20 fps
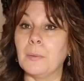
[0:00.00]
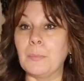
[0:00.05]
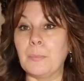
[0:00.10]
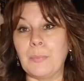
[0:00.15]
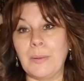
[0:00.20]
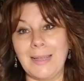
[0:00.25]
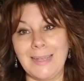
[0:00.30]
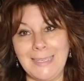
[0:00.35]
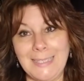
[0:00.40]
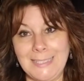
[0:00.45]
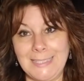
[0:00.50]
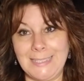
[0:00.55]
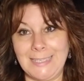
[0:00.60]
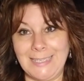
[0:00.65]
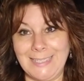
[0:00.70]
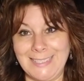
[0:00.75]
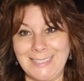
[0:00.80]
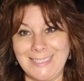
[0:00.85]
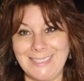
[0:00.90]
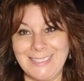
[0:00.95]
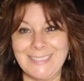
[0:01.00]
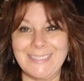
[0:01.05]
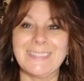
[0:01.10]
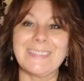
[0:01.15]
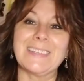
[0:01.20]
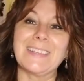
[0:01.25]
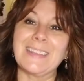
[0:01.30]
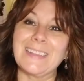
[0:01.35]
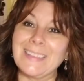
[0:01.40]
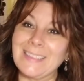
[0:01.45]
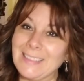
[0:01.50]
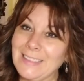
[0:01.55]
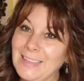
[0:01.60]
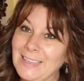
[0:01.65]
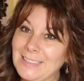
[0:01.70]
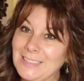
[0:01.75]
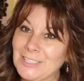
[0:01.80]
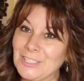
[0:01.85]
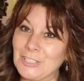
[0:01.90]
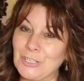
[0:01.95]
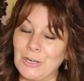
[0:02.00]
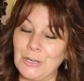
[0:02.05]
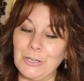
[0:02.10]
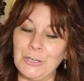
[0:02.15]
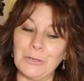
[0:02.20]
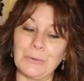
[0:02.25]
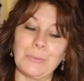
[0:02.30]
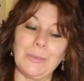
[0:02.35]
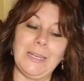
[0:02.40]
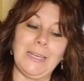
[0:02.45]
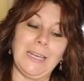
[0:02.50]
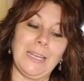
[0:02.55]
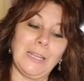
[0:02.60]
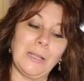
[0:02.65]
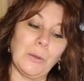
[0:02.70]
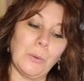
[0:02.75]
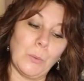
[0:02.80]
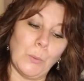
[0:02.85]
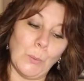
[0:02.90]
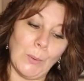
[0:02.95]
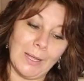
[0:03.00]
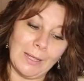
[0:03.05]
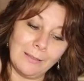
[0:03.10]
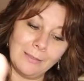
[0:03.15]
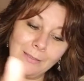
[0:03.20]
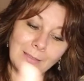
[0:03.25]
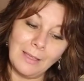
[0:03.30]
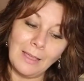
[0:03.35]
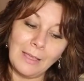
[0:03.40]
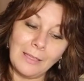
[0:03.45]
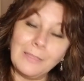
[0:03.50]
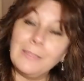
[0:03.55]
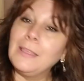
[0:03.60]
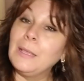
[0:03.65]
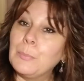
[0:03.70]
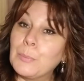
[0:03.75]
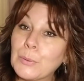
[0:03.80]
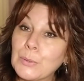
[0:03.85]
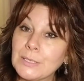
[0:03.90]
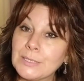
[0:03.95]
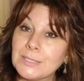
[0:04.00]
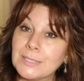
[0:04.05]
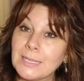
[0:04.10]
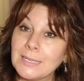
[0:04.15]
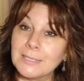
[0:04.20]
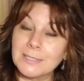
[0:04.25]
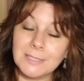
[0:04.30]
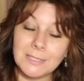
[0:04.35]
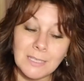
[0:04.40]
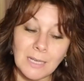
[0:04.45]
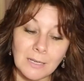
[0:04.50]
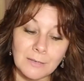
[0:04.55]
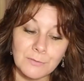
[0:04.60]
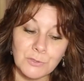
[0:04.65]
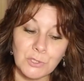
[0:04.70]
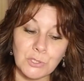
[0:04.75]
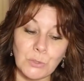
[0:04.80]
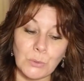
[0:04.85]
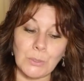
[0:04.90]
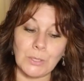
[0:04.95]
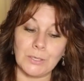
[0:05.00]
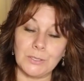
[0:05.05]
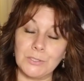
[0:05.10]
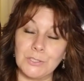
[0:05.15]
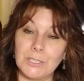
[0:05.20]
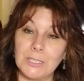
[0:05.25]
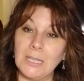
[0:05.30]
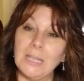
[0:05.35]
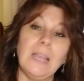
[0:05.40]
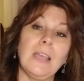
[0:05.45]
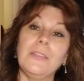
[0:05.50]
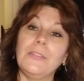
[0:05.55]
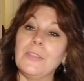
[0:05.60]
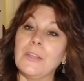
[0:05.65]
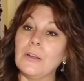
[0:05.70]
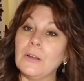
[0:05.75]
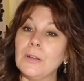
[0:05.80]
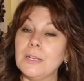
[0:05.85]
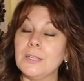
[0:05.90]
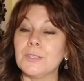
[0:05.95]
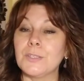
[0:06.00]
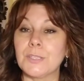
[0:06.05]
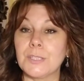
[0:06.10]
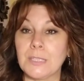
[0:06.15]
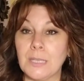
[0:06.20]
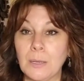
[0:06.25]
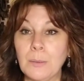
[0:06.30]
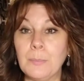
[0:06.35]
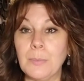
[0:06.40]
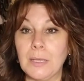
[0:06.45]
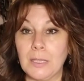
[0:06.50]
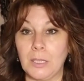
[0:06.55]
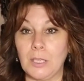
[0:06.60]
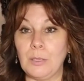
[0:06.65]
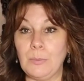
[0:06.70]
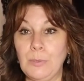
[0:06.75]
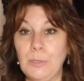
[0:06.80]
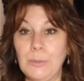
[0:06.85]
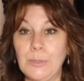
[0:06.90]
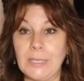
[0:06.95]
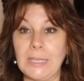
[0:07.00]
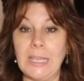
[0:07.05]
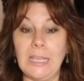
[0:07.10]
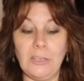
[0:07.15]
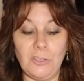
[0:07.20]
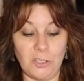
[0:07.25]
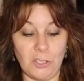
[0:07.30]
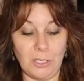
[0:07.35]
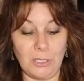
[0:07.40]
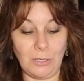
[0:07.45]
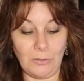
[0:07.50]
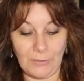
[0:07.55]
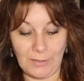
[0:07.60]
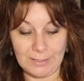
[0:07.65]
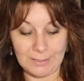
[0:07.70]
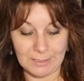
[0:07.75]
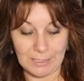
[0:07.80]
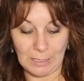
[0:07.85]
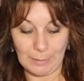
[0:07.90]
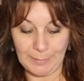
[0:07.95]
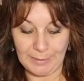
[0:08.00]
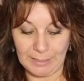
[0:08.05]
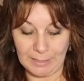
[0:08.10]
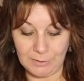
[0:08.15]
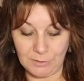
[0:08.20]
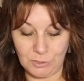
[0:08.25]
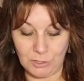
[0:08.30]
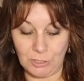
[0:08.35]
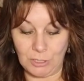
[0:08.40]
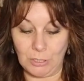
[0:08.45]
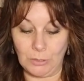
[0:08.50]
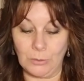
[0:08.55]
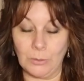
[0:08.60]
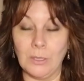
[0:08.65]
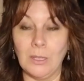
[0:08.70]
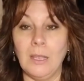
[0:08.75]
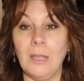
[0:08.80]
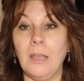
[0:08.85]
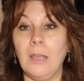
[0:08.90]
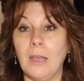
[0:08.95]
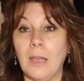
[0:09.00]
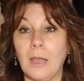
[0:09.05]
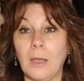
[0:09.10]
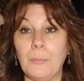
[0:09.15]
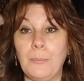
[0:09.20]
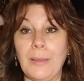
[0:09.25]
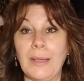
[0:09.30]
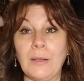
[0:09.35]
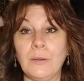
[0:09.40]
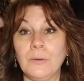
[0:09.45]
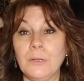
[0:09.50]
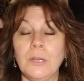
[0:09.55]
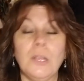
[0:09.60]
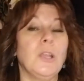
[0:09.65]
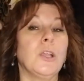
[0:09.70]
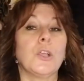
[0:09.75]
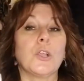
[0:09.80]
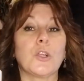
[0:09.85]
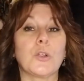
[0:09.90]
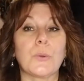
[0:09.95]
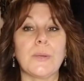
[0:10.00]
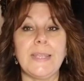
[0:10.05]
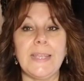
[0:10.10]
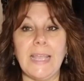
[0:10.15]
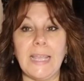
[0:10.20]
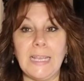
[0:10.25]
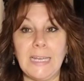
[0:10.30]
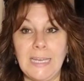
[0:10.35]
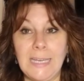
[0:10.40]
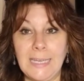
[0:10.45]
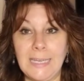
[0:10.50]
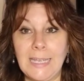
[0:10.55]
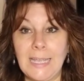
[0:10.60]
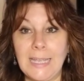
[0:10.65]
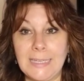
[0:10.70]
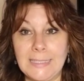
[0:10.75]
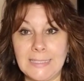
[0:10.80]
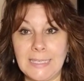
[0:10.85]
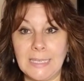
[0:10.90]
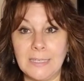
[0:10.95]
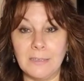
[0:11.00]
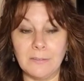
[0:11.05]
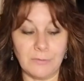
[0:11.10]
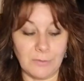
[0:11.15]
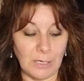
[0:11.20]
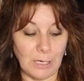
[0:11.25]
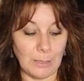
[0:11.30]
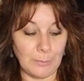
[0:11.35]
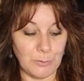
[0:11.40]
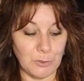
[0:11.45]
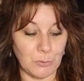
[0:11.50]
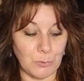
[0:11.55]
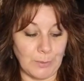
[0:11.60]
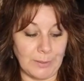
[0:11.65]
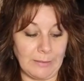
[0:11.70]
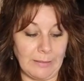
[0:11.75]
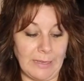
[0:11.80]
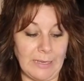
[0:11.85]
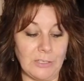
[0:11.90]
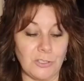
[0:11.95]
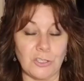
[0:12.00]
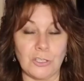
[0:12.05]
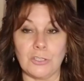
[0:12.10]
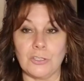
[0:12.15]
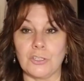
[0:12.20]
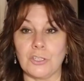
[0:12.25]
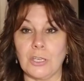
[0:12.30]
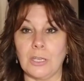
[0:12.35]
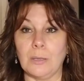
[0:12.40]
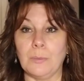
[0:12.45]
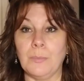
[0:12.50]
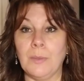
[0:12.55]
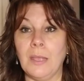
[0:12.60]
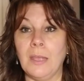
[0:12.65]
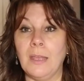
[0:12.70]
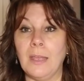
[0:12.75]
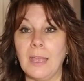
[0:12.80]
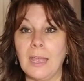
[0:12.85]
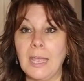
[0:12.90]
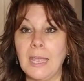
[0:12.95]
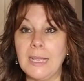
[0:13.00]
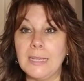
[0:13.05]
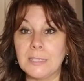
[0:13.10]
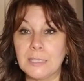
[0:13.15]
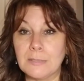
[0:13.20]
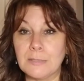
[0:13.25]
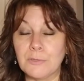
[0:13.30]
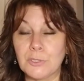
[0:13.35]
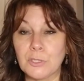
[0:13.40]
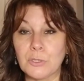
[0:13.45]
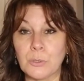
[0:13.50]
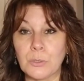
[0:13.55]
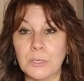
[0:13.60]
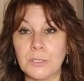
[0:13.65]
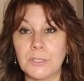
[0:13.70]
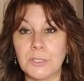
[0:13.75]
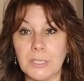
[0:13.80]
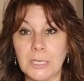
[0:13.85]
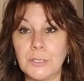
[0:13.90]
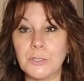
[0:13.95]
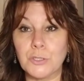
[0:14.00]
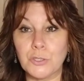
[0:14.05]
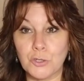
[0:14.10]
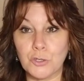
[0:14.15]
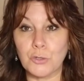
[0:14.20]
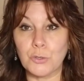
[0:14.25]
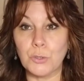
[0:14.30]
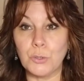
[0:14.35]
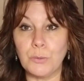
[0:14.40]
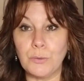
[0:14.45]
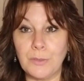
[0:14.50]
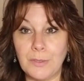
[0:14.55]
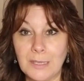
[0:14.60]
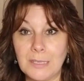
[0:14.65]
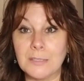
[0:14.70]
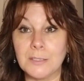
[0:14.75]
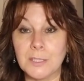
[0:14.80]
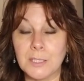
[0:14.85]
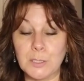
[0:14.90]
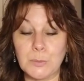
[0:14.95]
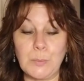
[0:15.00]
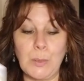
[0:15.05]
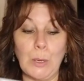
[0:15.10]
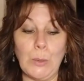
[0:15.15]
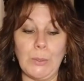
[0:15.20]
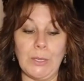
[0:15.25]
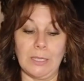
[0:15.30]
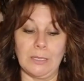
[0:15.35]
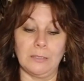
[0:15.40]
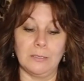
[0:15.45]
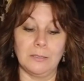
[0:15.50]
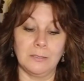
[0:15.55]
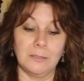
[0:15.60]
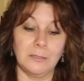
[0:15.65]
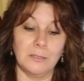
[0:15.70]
Pisces, let's start your reading with the Princess of Swords. There is some communication that's coming into you about creating a Ten of Cups relationship. Ace of Swords says truth is spoken.